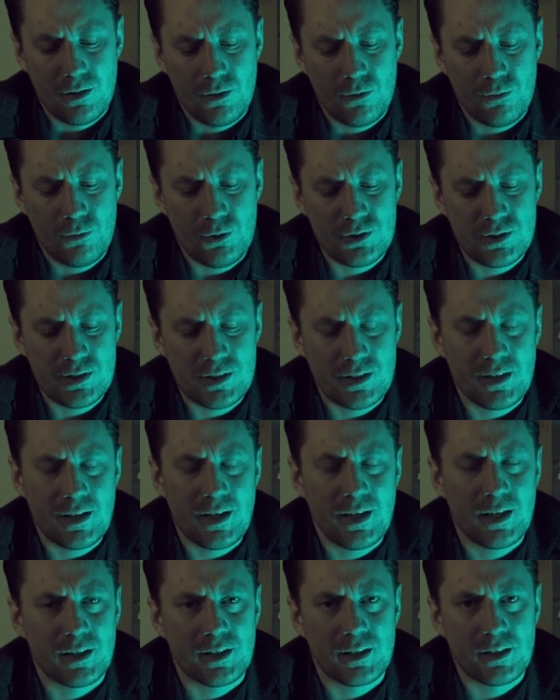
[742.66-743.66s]
And what's it
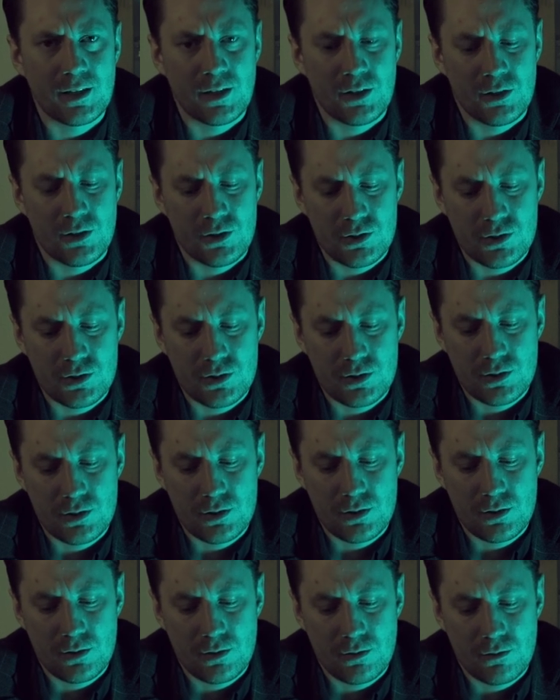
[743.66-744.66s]
like? I asked.
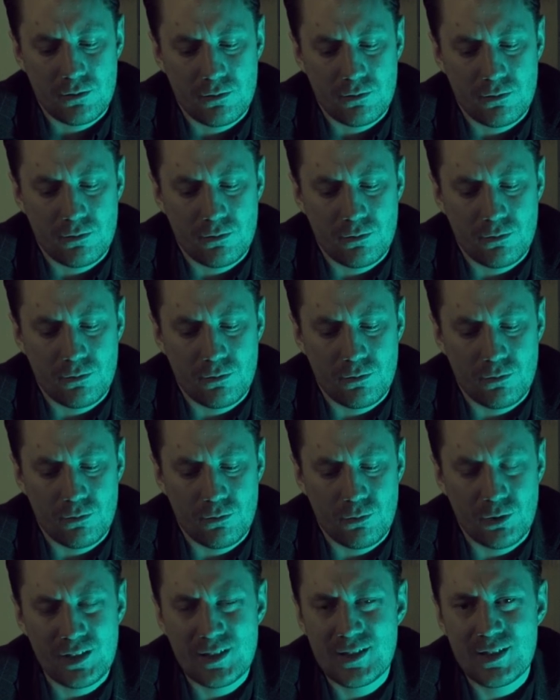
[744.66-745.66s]

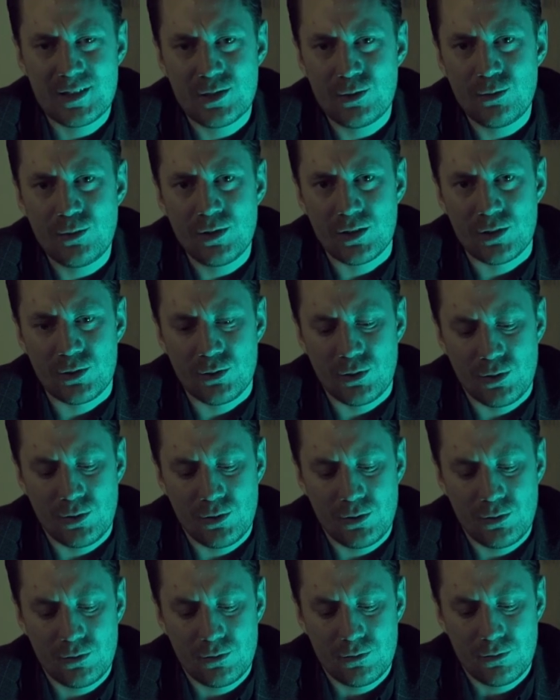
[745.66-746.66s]
What is it doing to
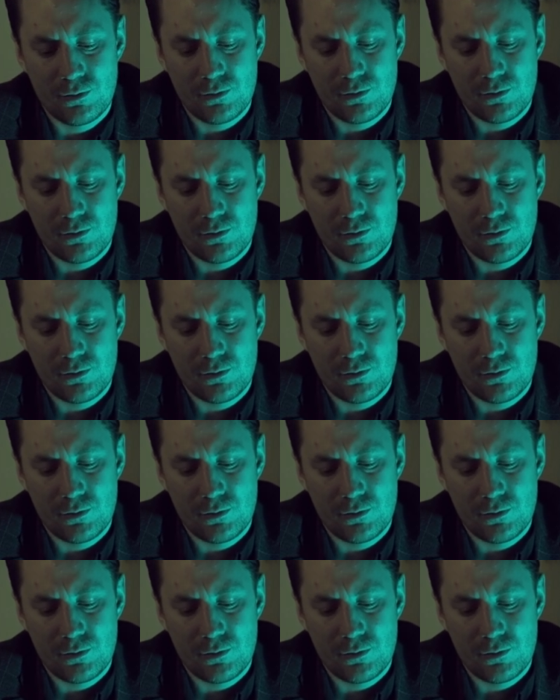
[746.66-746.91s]
you?